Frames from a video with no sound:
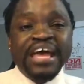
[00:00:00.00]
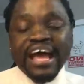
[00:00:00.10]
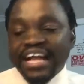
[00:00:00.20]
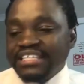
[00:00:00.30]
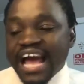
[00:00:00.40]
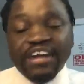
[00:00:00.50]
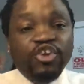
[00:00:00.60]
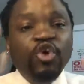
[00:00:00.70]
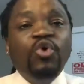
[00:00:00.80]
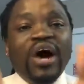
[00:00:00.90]
and and
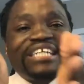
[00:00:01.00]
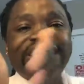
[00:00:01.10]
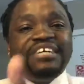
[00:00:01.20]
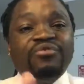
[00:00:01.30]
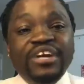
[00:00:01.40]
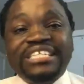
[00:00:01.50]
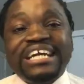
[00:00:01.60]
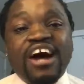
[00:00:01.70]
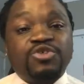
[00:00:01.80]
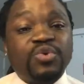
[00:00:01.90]
you actually
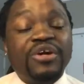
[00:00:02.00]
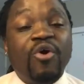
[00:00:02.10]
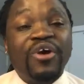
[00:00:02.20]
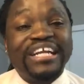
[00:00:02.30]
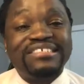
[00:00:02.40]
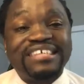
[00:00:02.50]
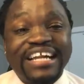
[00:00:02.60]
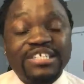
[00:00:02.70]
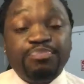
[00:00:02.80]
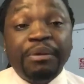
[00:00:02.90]
reaching out to an audience
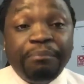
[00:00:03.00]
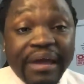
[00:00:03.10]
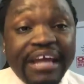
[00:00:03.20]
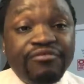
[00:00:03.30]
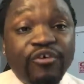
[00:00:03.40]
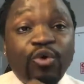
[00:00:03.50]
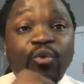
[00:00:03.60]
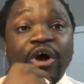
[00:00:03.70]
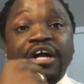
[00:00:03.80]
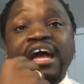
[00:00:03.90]
that is prepared for your
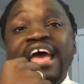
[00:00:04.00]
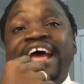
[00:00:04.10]
work